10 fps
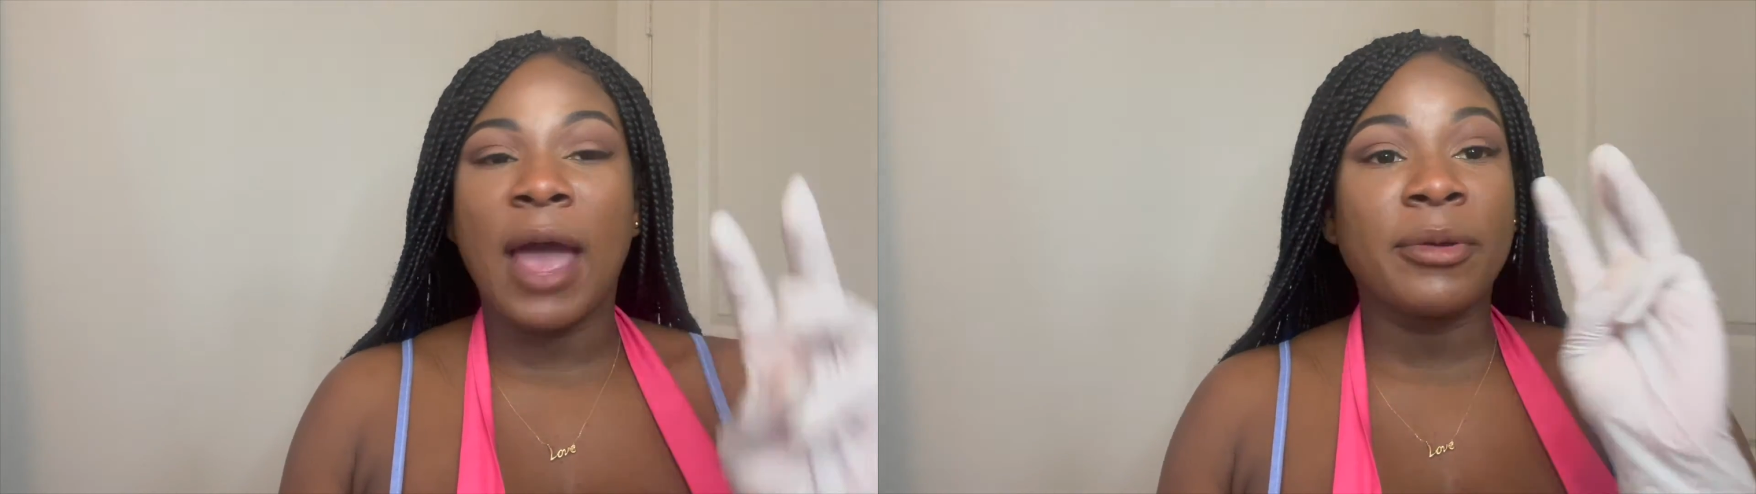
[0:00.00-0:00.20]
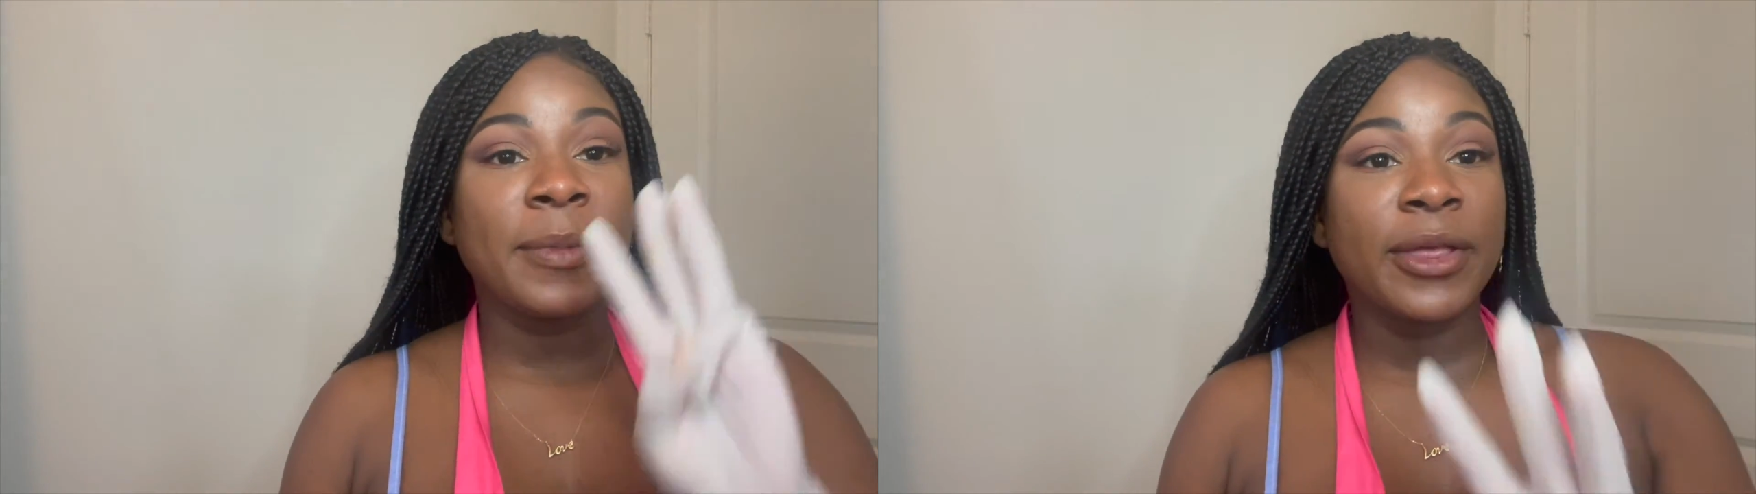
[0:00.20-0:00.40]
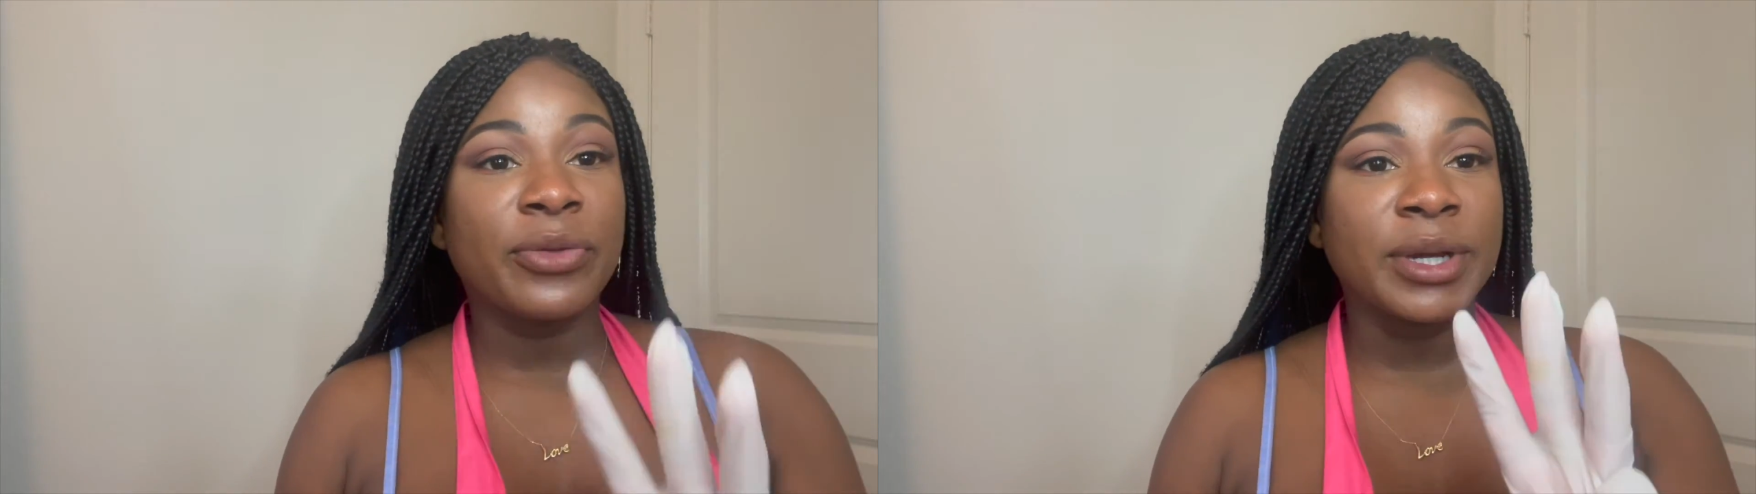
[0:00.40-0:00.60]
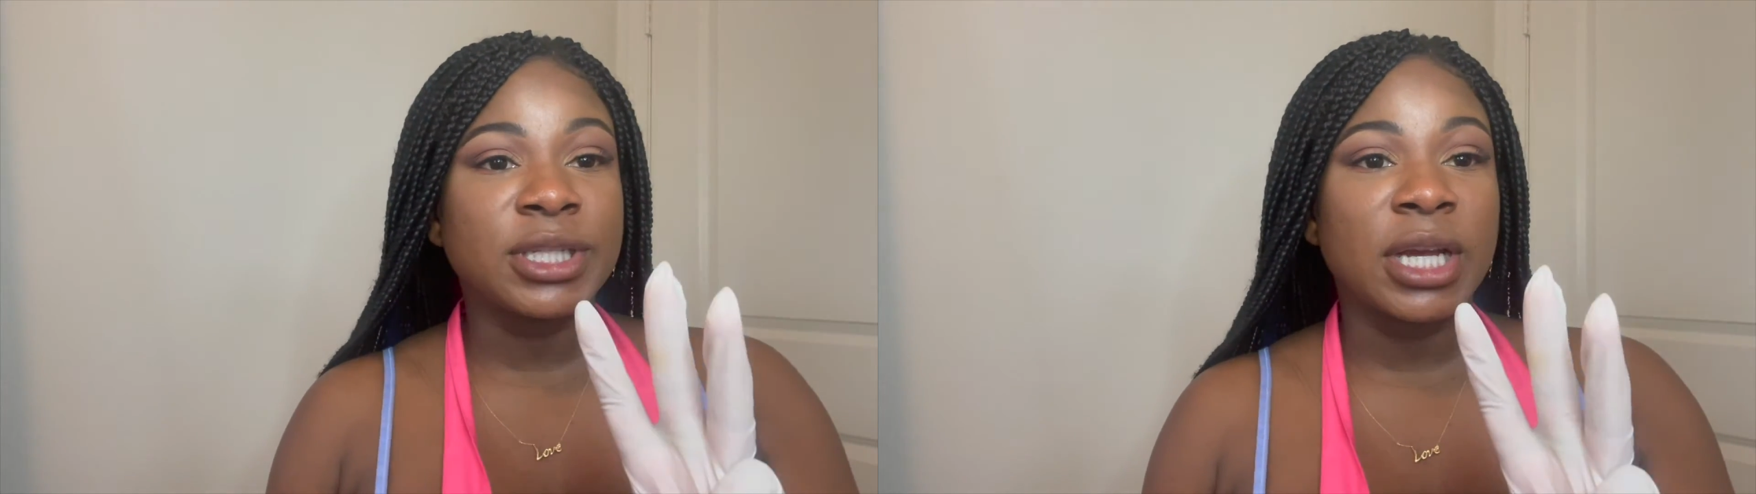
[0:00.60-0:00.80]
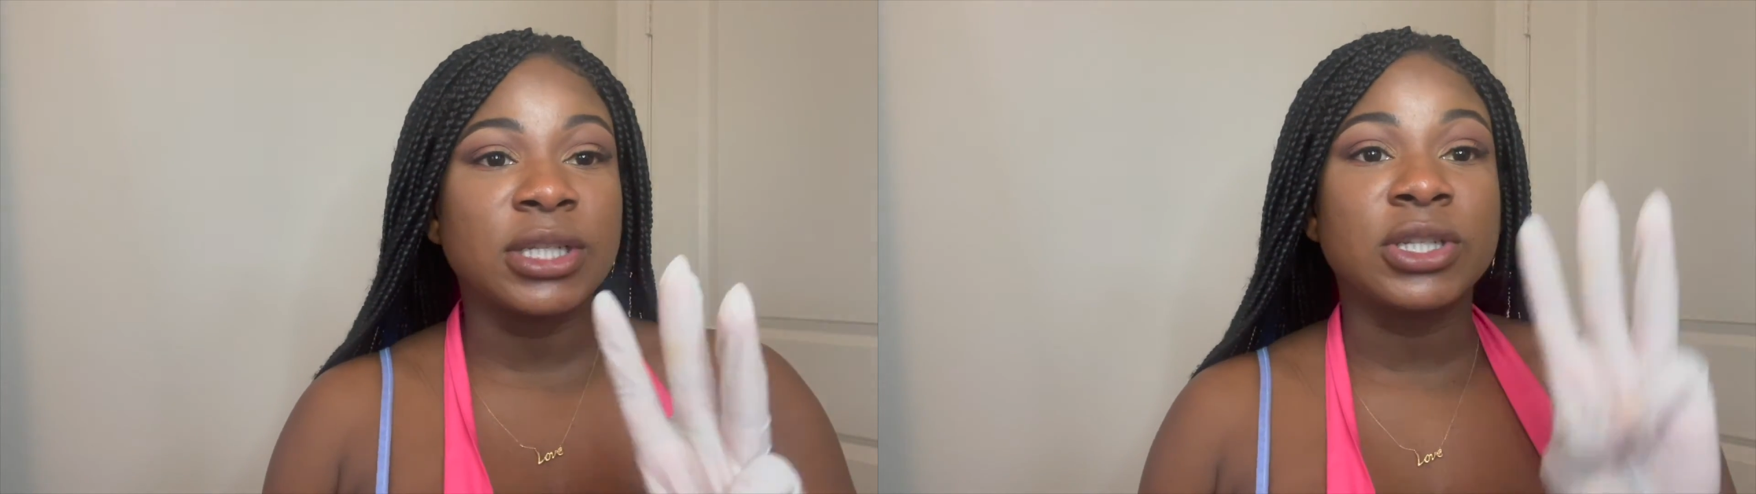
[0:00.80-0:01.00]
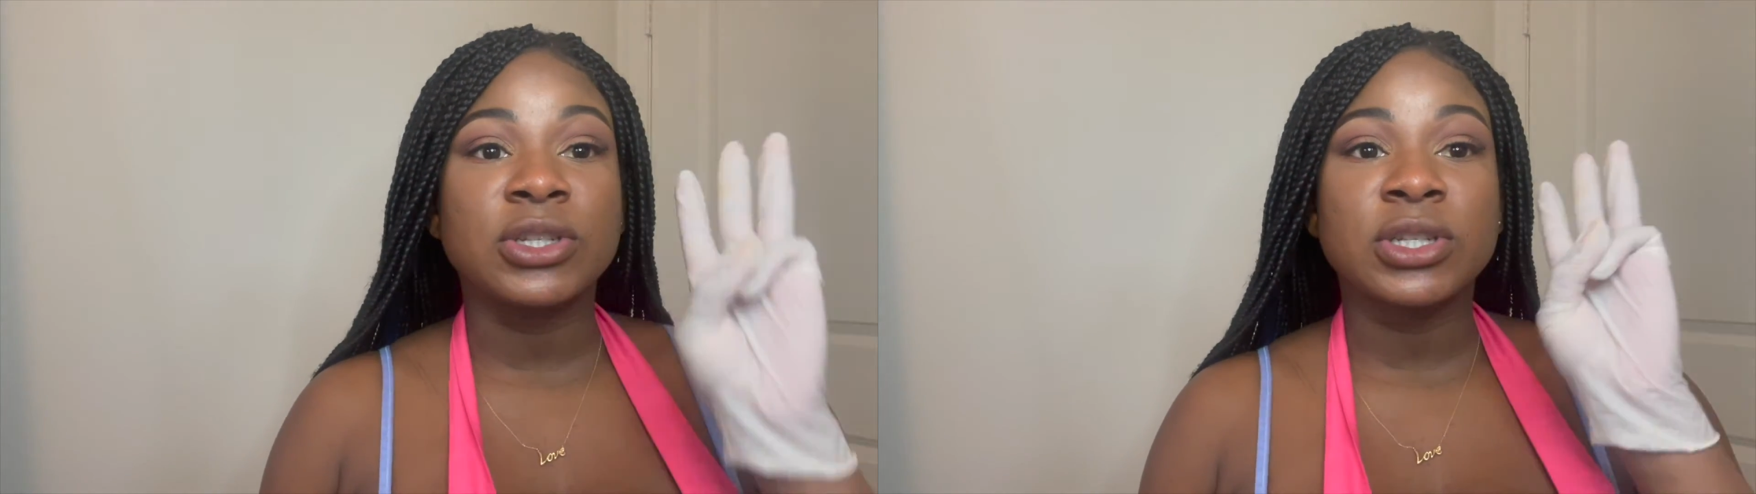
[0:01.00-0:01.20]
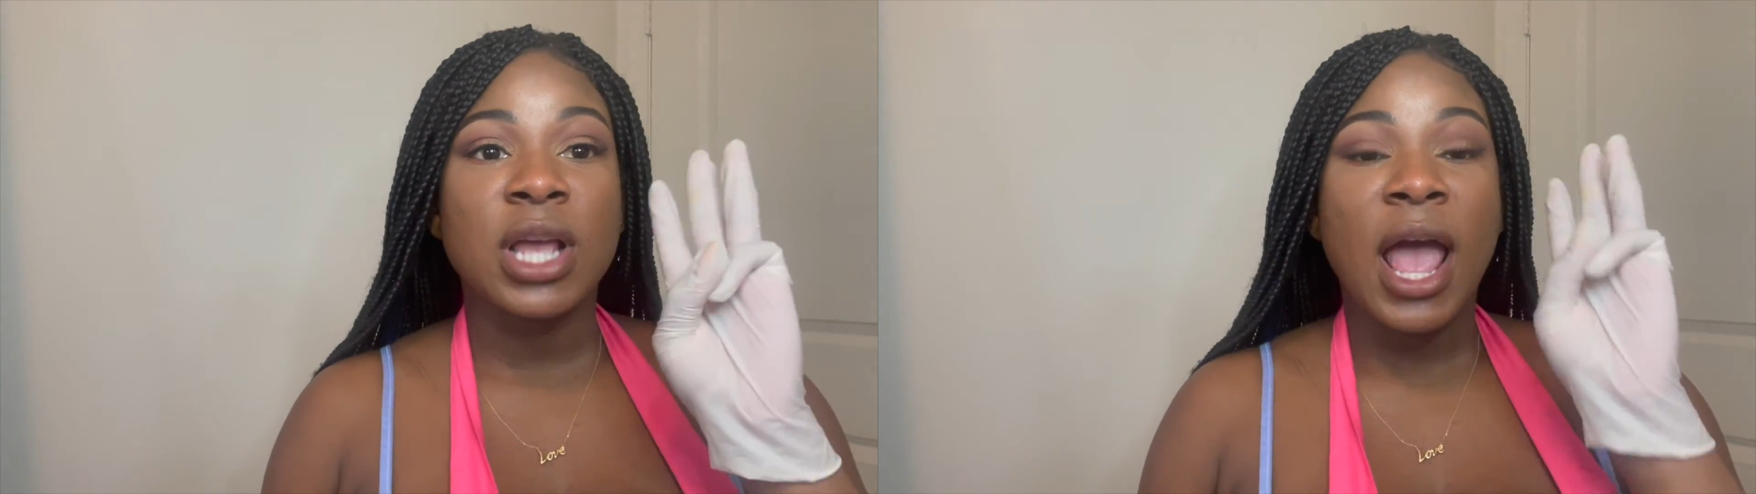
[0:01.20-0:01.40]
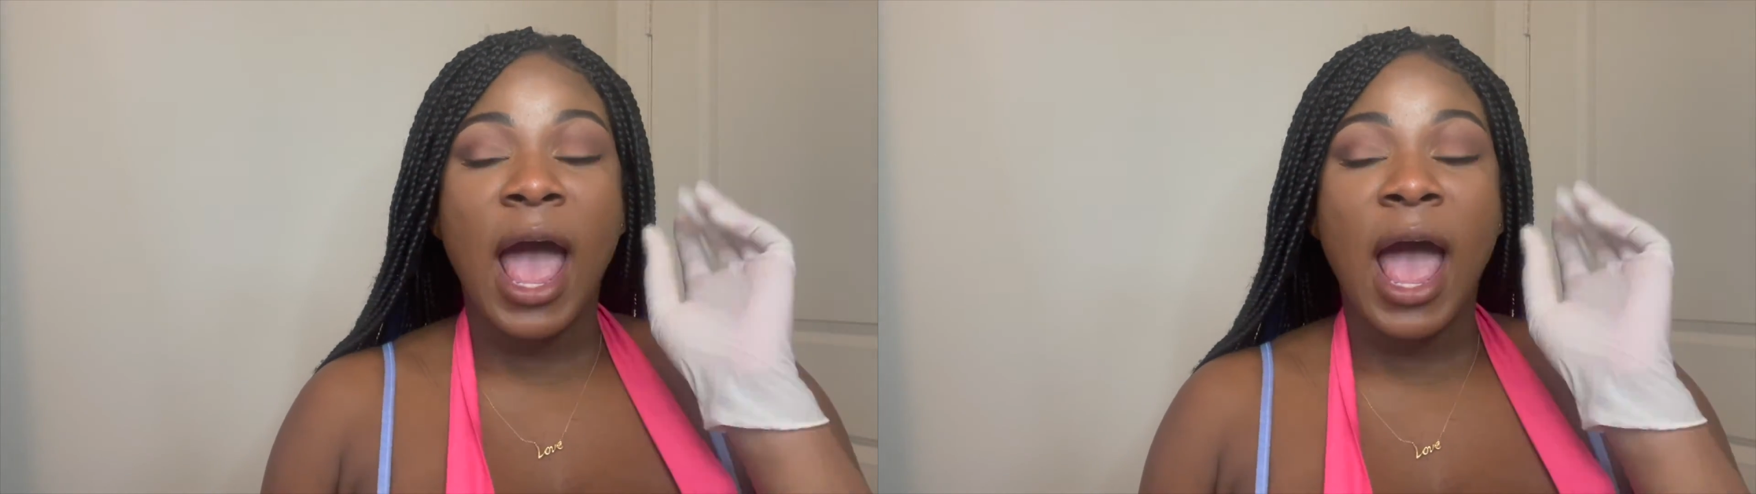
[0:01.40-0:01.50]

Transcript: I would make three changes.